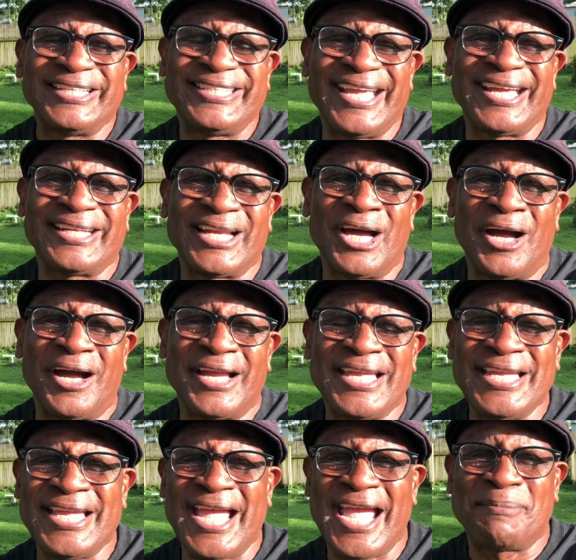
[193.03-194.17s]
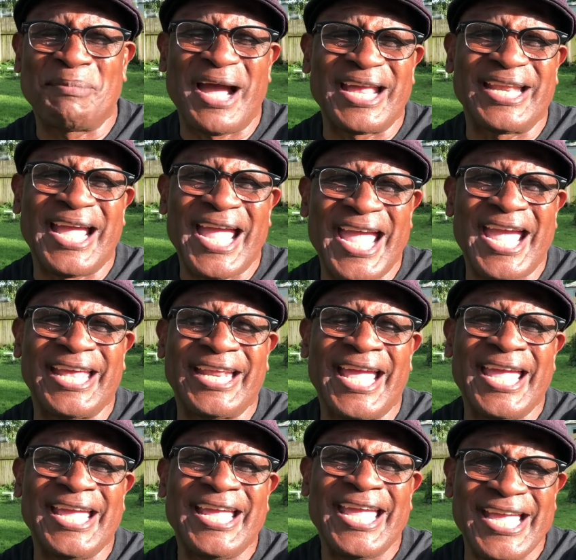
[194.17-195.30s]
that he might have had
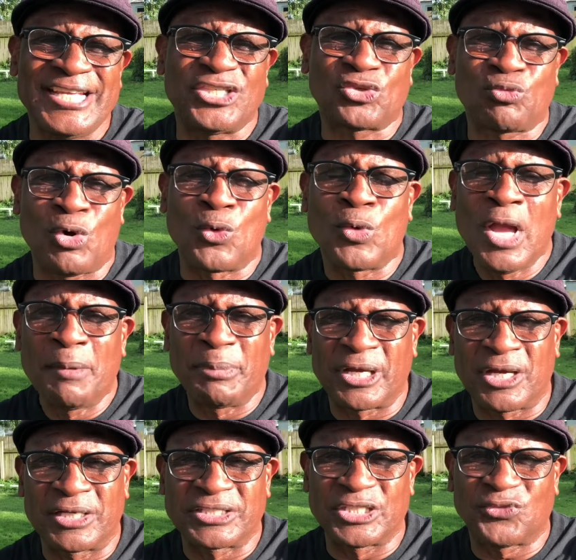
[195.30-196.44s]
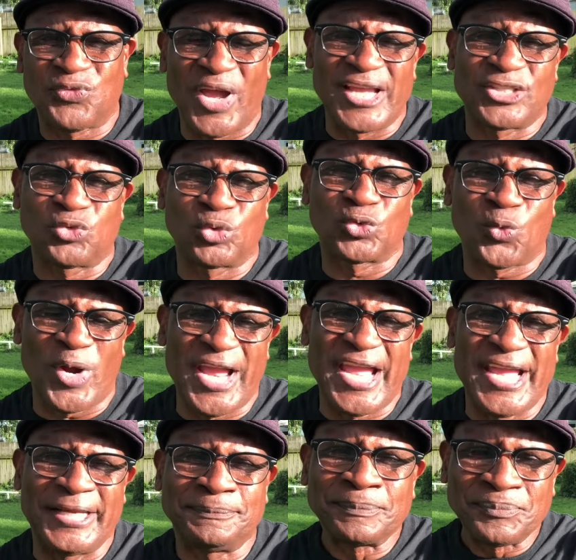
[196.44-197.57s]
a heat stroke because his face was
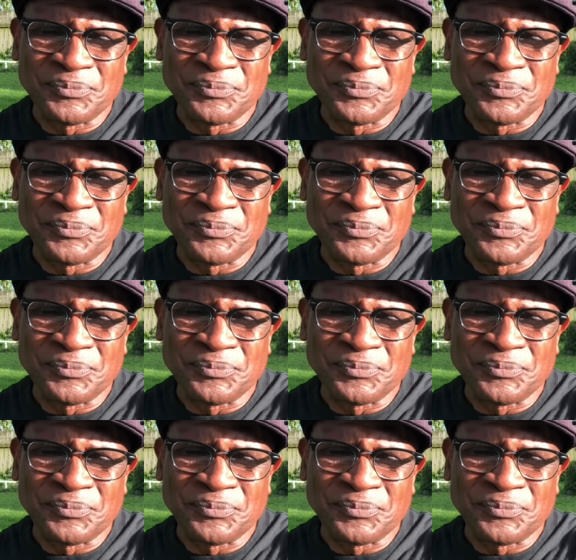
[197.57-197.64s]
red.